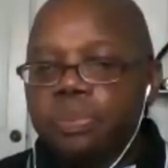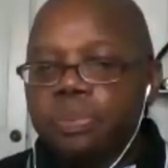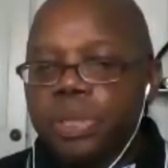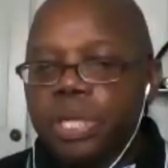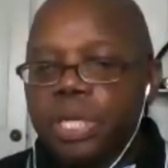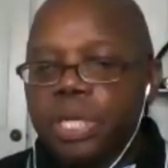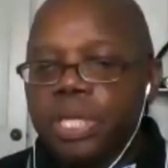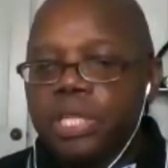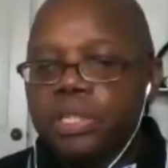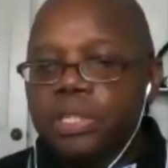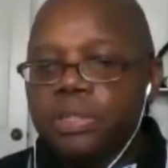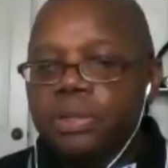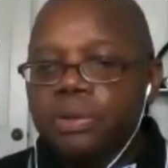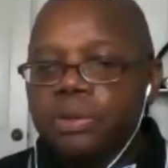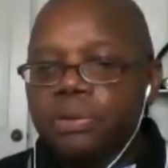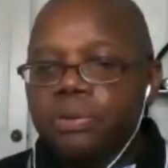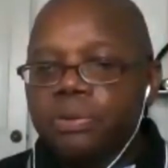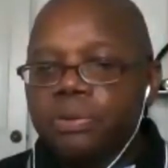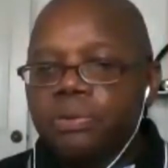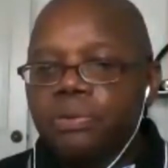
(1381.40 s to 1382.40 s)

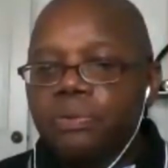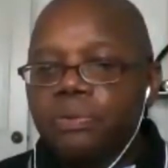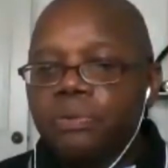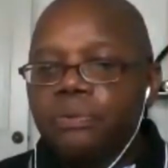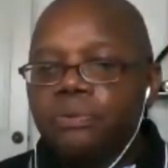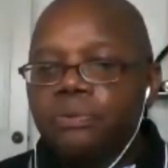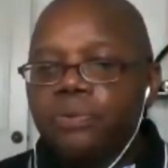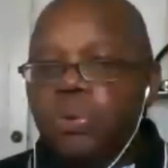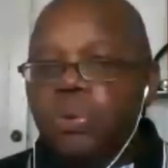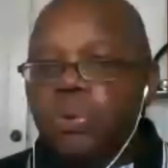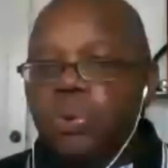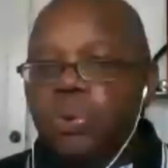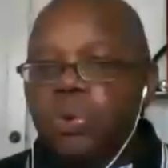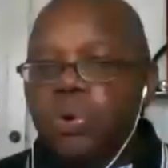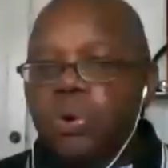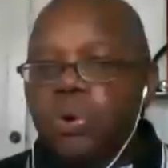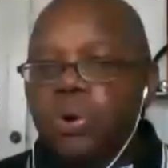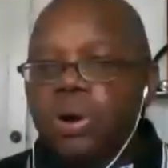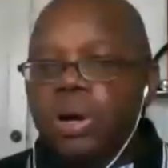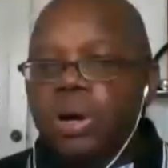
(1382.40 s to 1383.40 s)
Philippines
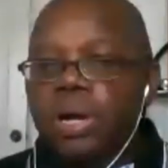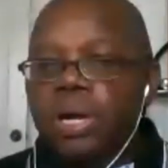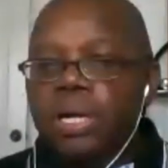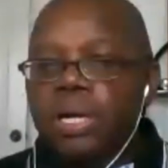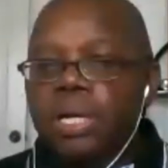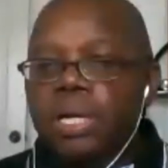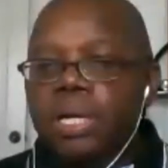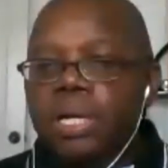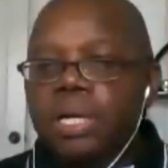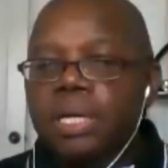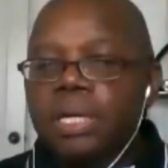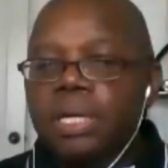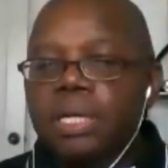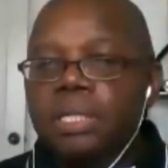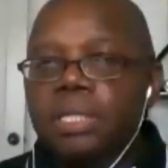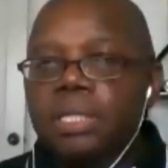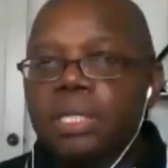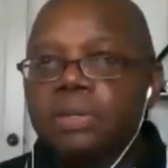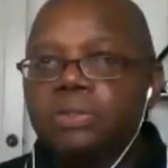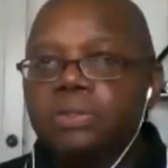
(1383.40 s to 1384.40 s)
for
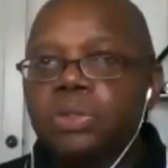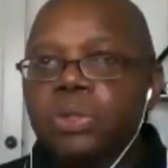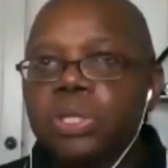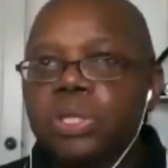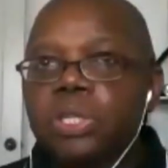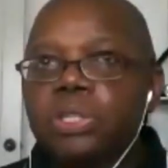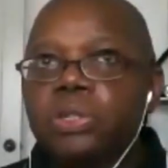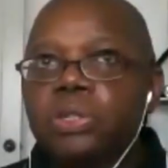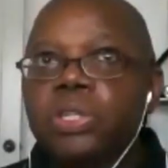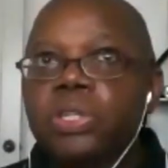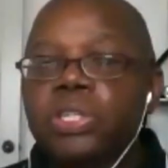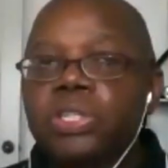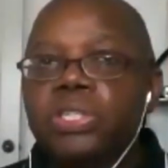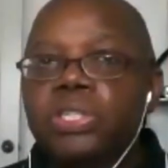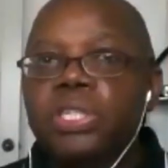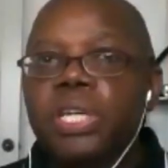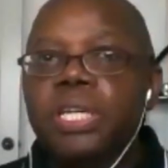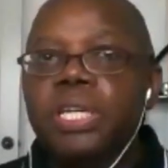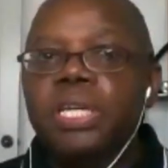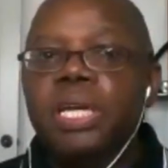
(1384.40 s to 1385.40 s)
you
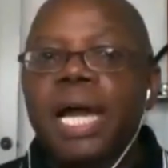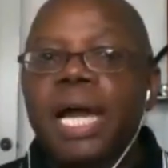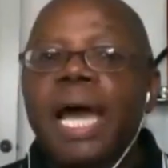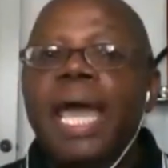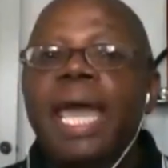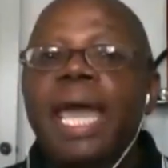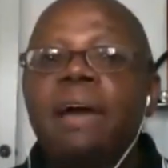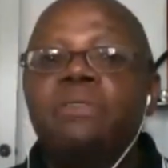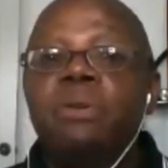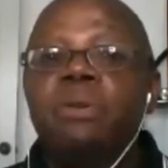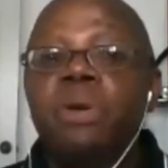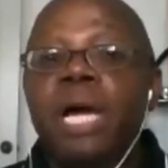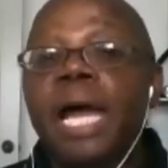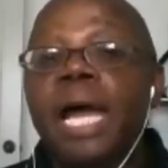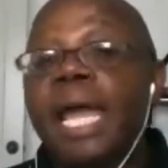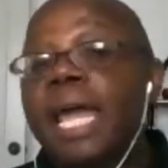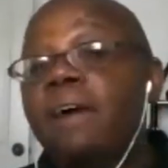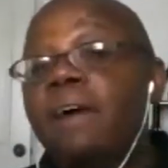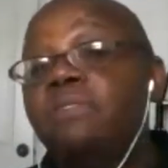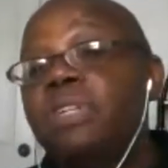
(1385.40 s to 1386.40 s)
can stay. I have
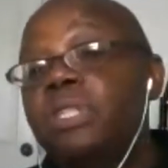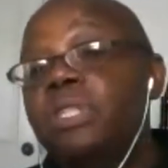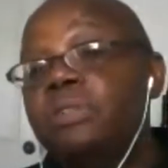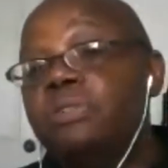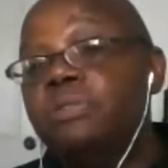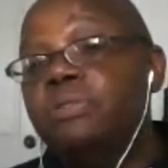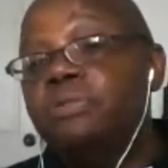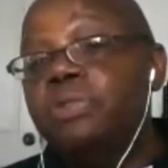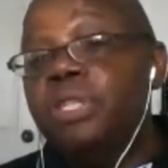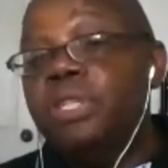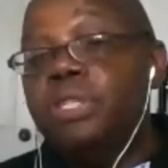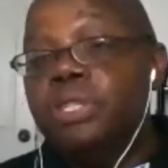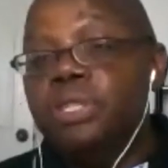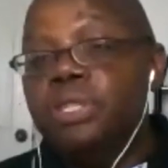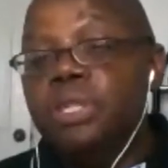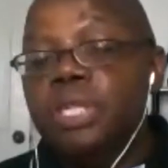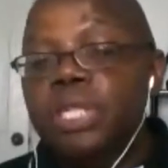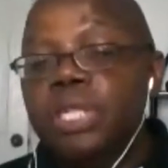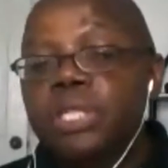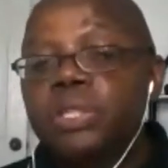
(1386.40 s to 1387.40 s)
a different
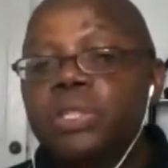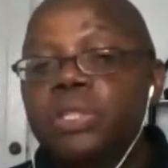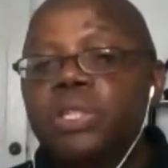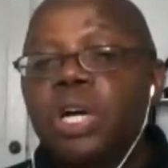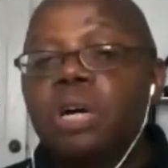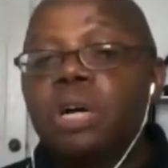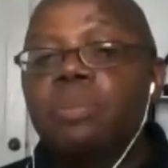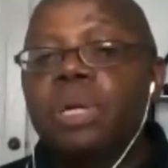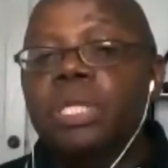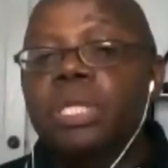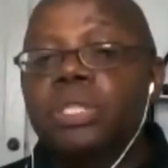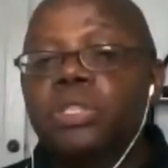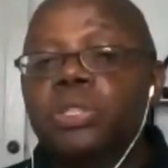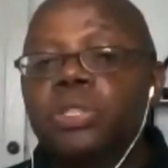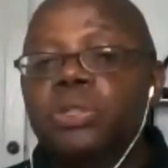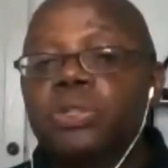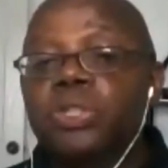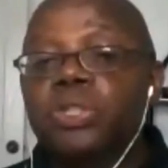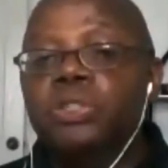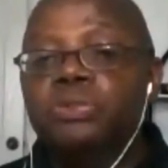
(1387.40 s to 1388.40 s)
visa. You're talking about
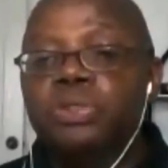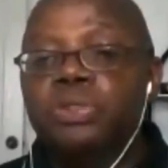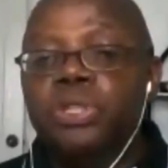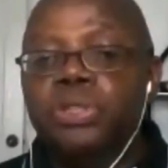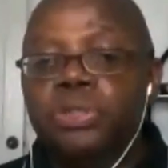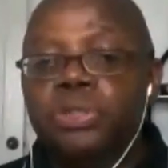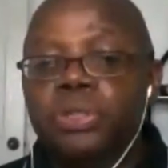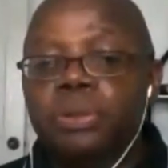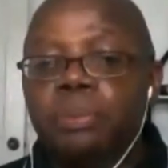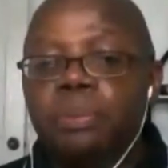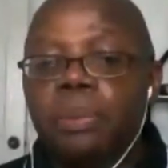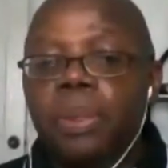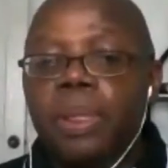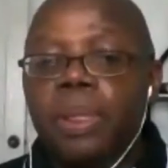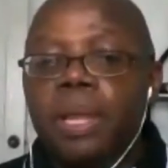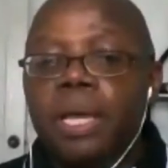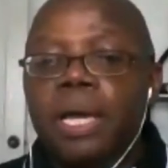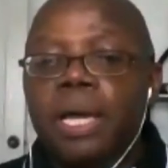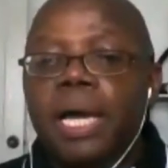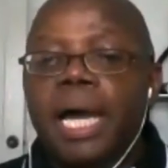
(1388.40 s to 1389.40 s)
the tourist visa.
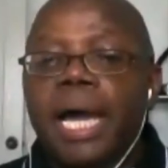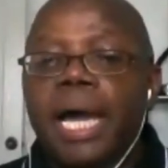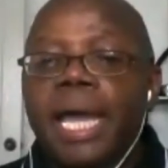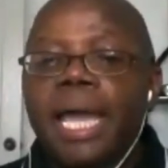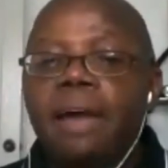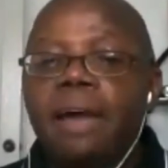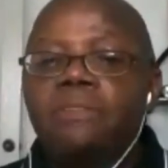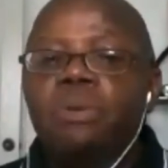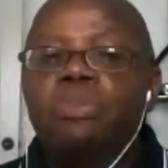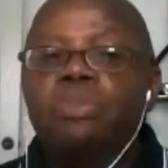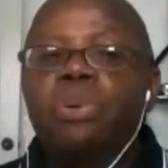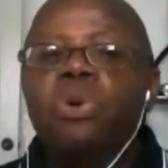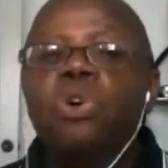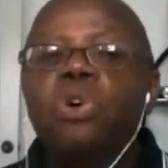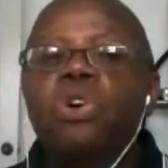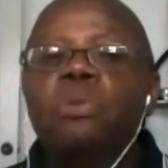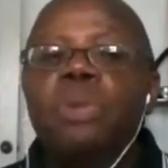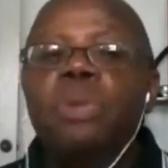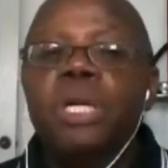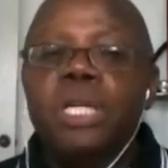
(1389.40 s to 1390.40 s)
I have a
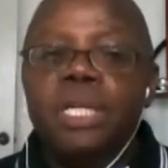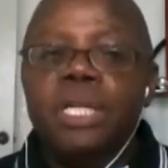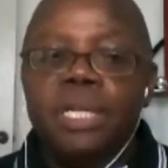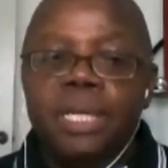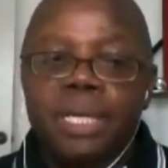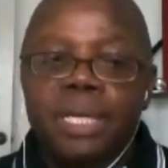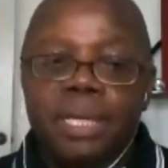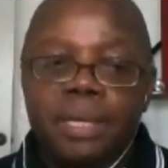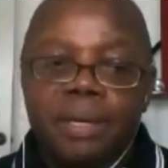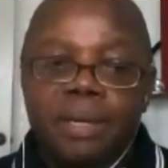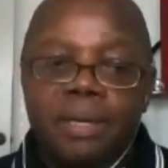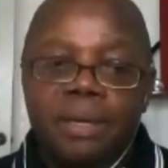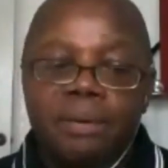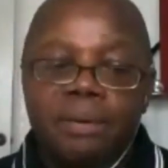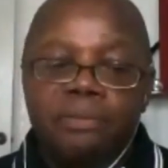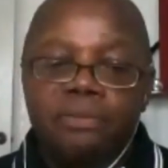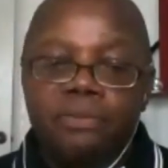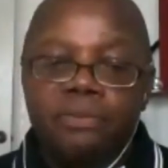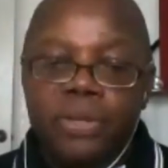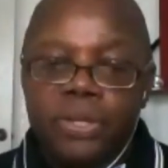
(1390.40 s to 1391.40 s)
permanent
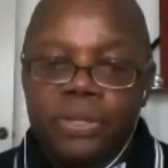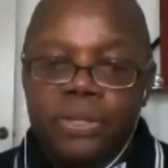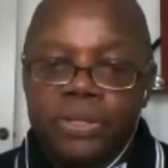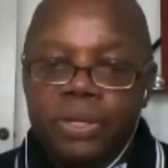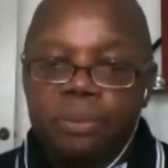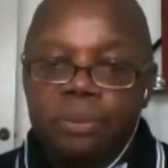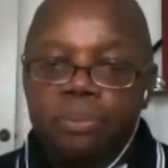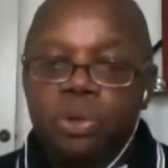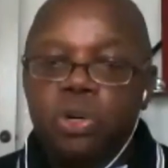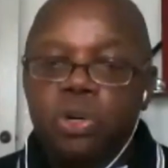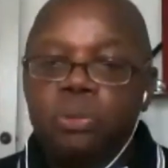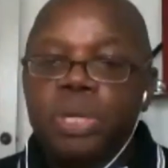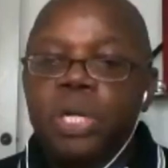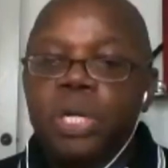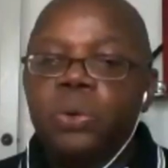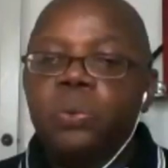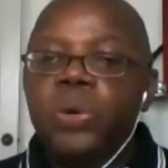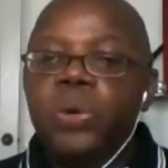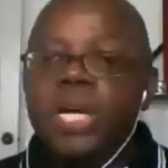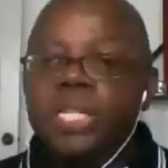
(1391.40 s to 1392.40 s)
visa,
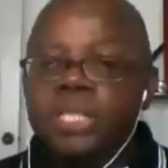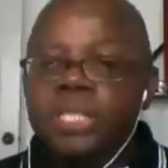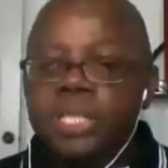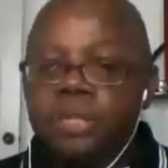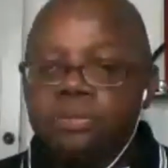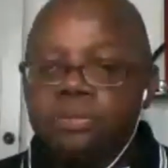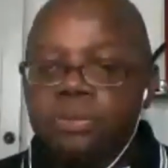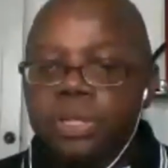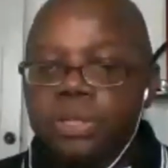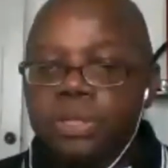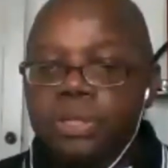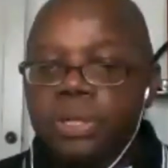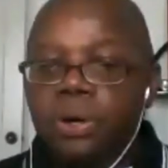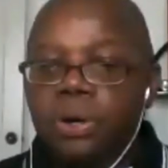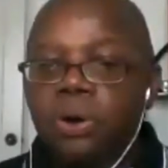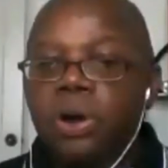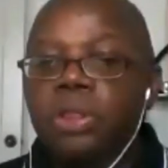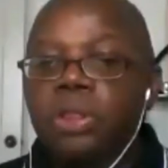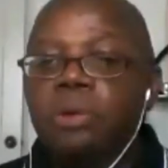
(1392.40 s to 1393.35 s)
permanent resident visa.